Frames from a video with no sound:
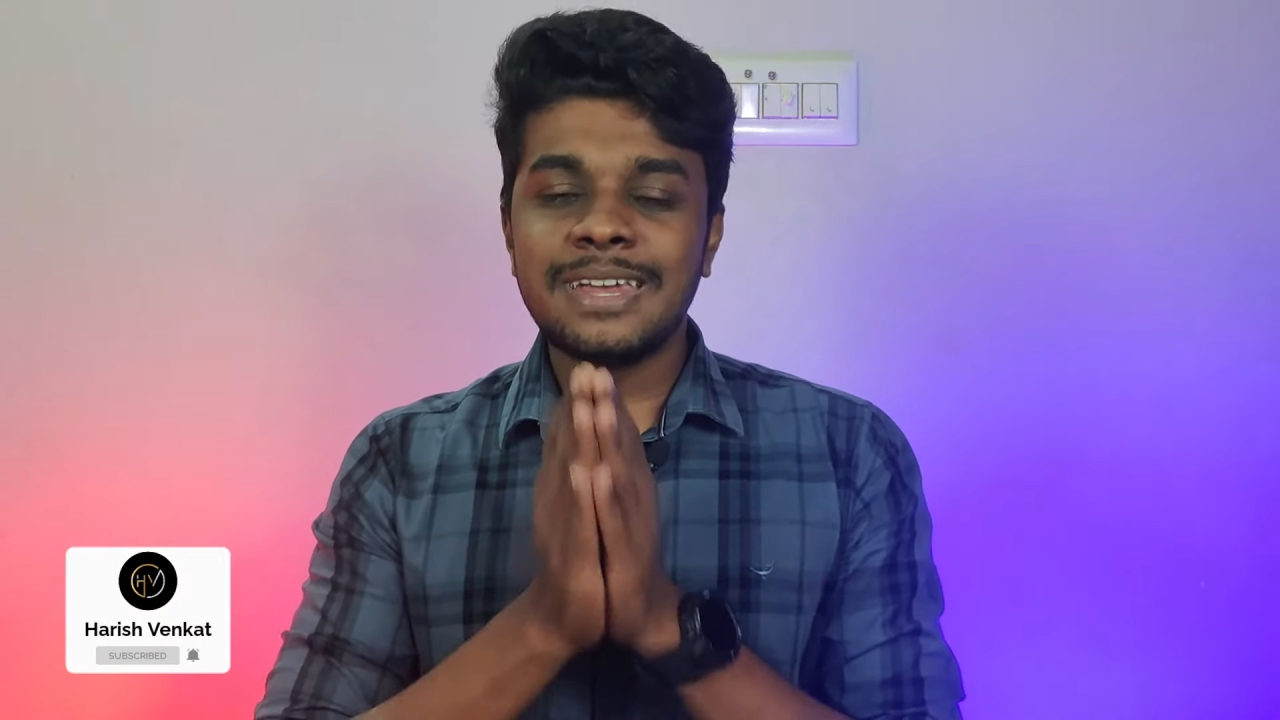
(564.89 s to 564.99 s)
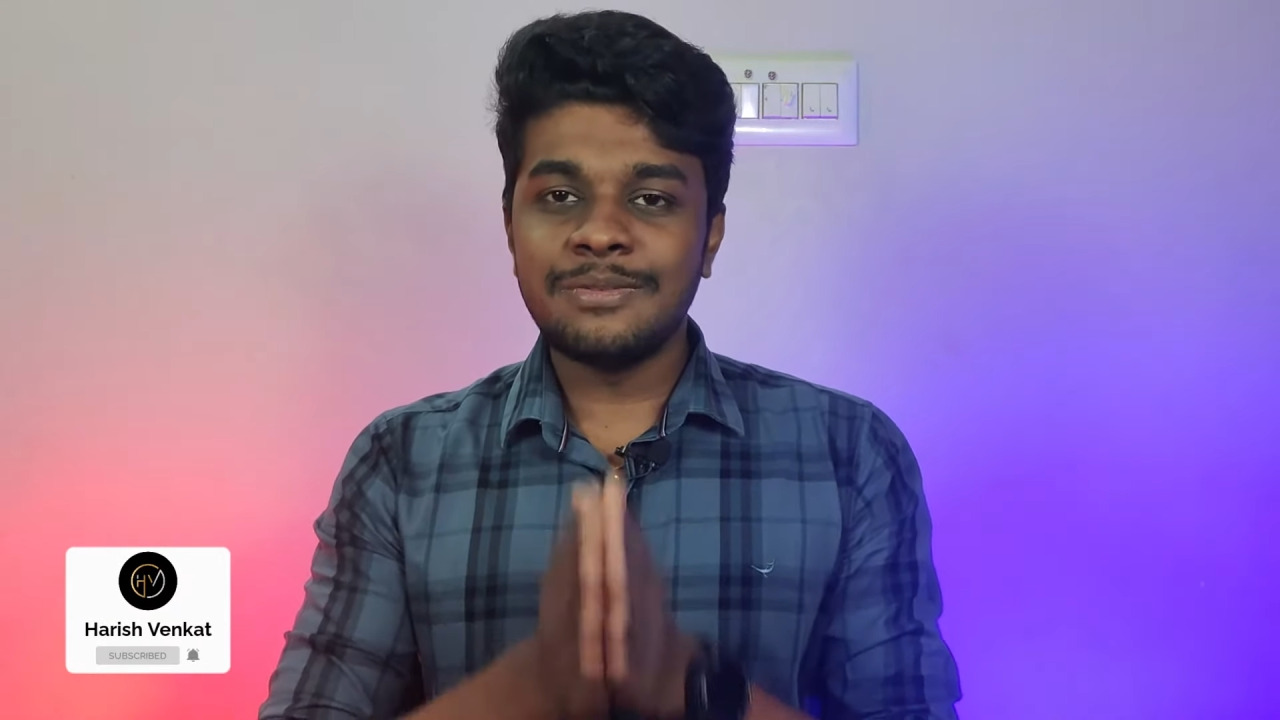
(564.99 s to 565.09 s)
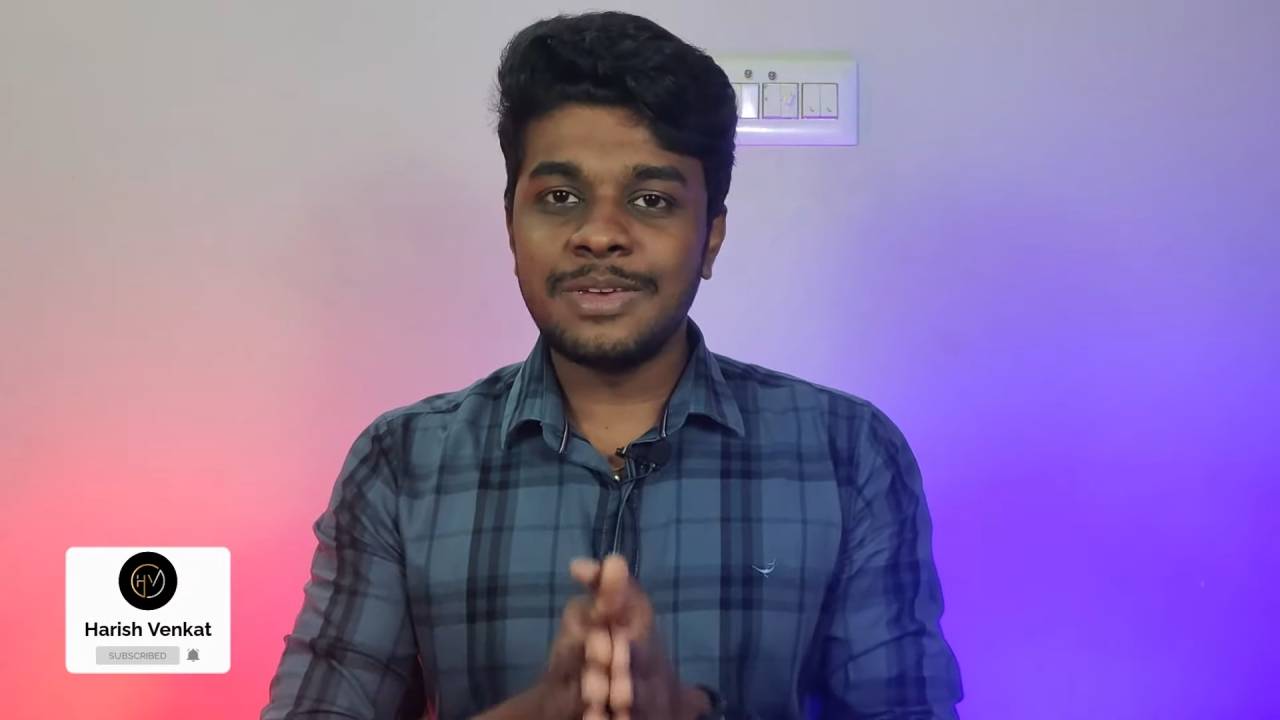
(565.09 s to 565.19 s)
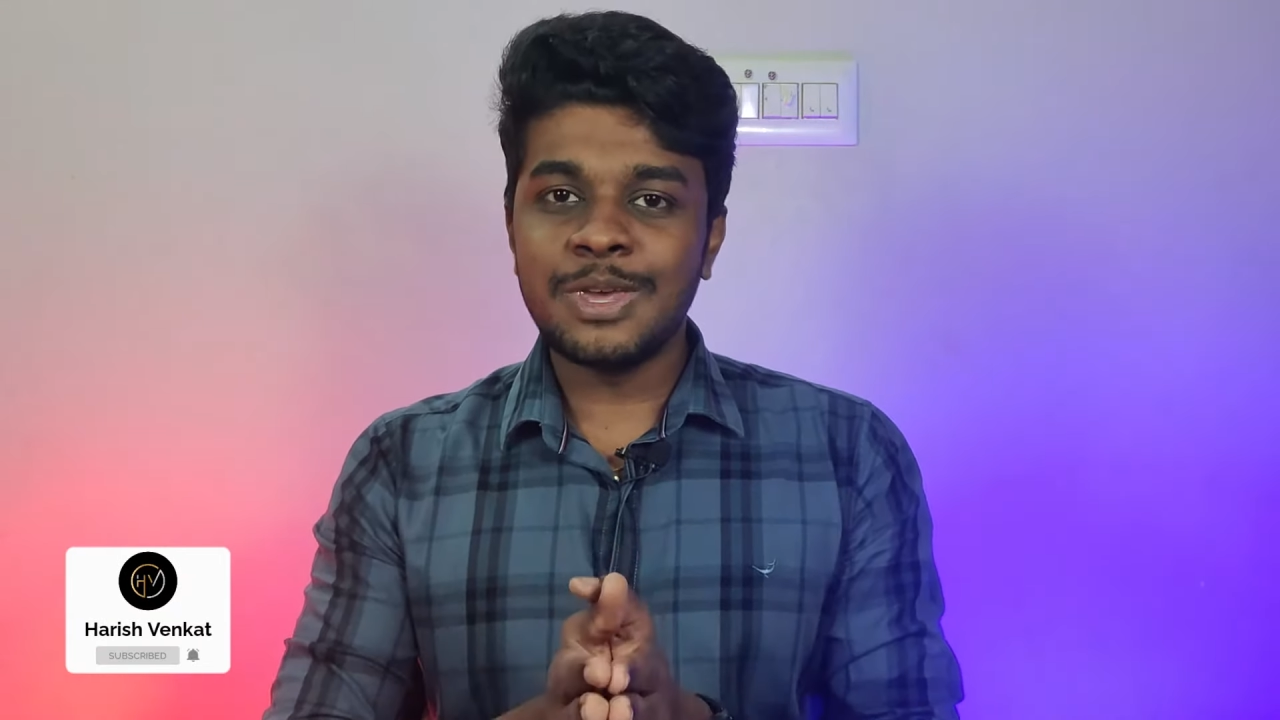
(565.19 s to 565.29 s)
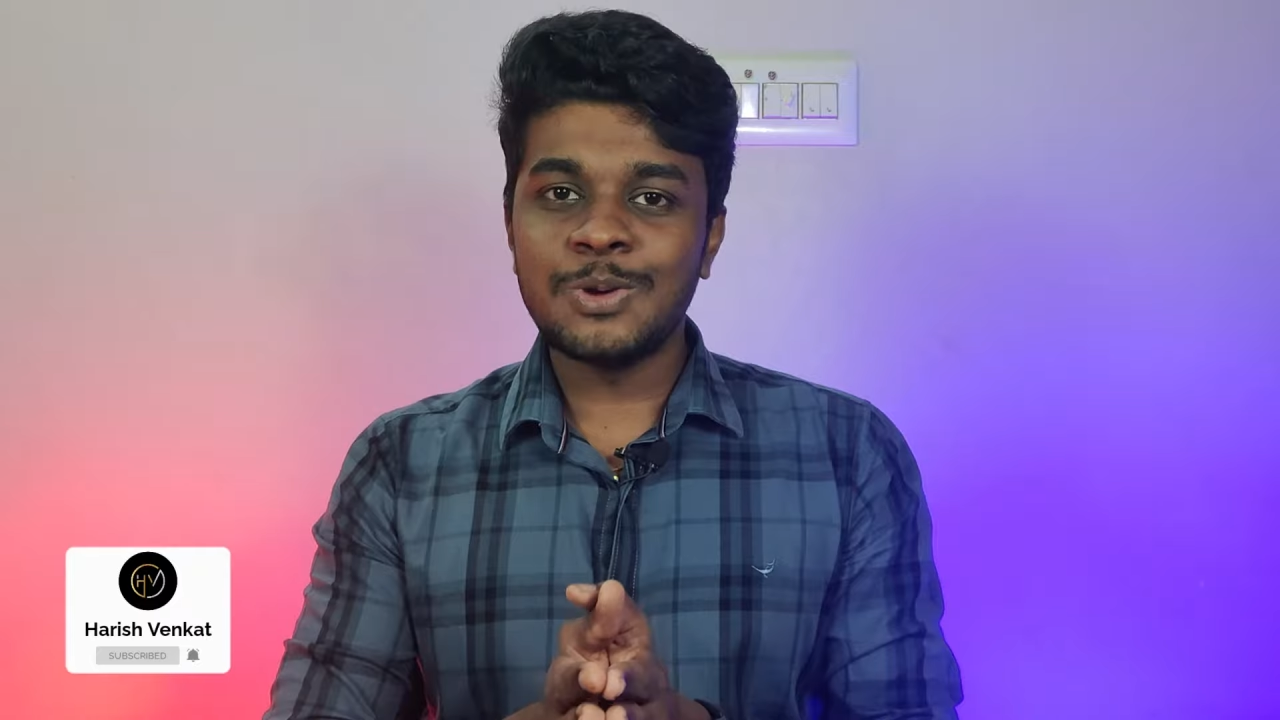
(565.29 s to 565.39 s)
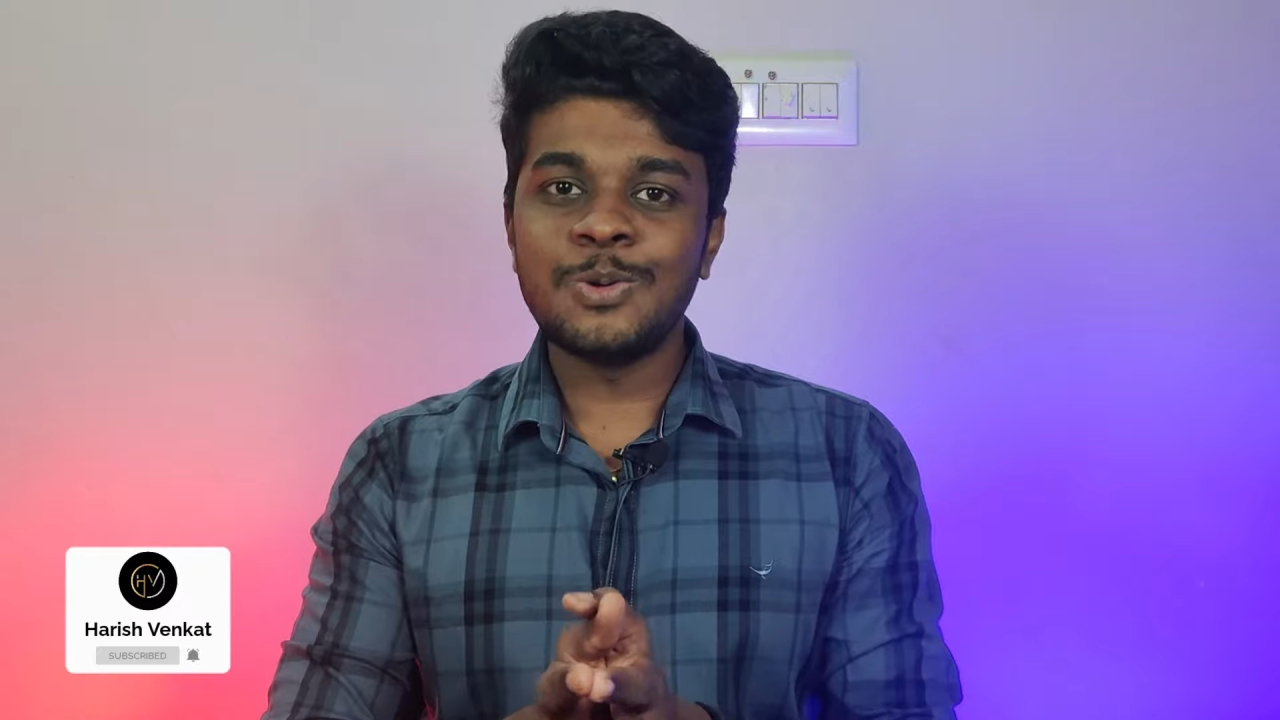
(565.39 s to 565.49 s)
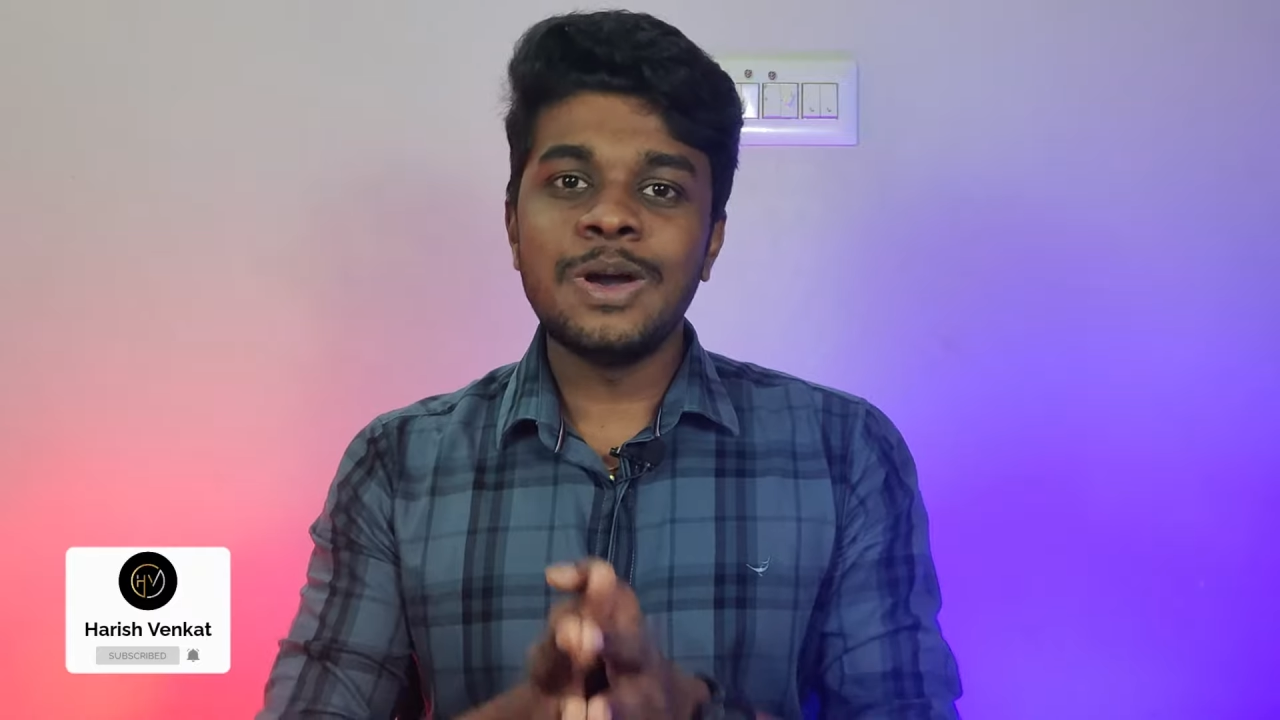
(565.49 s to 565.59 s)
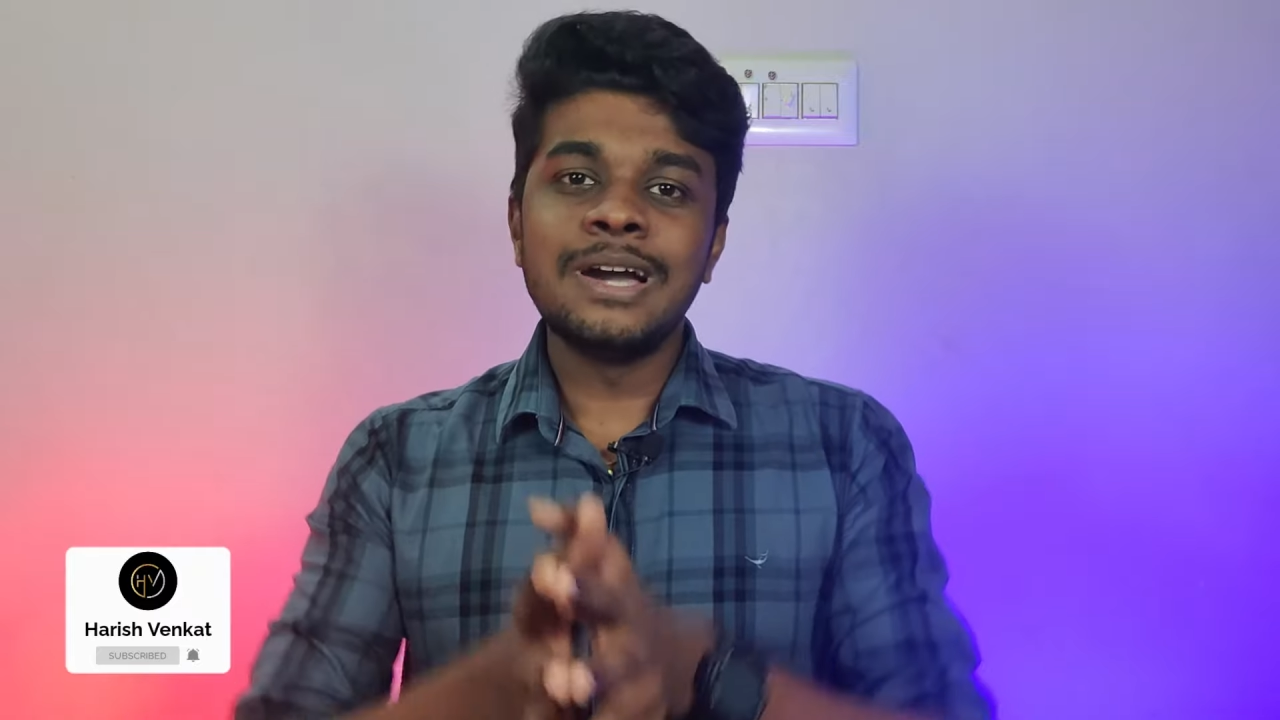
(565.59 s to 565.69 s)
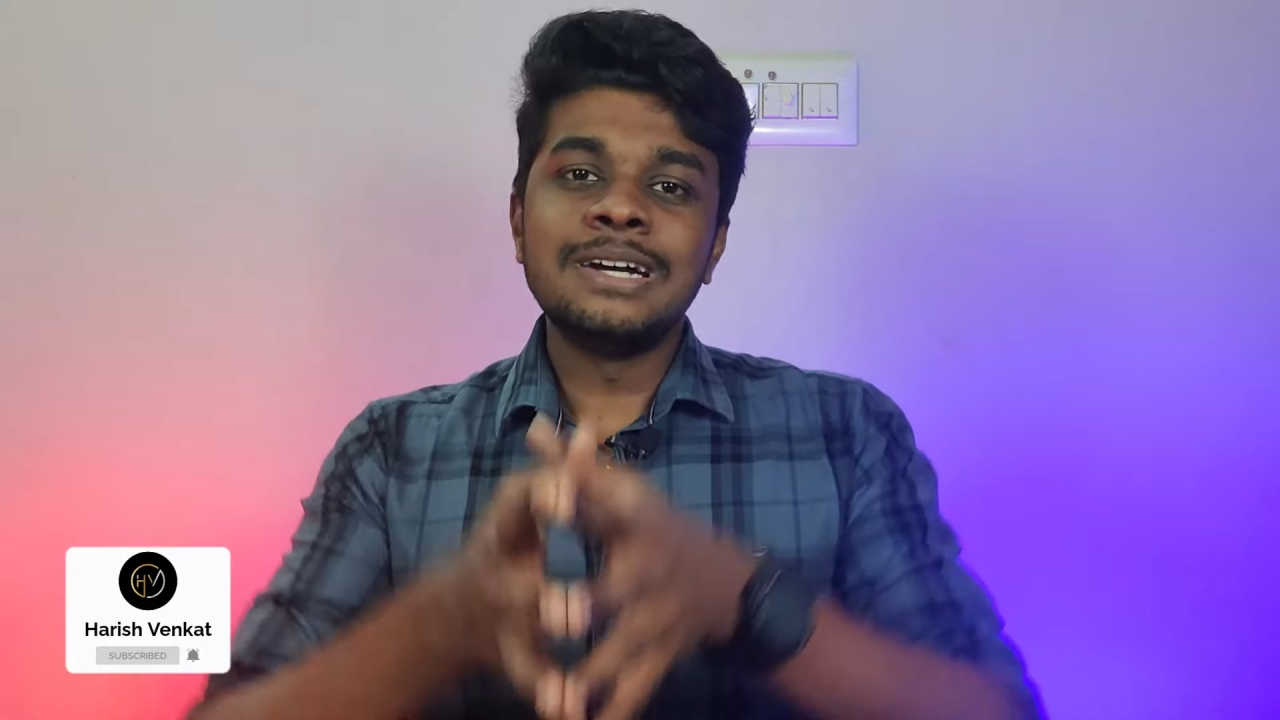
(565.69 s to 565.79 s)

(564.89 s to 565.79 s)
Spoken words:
giving you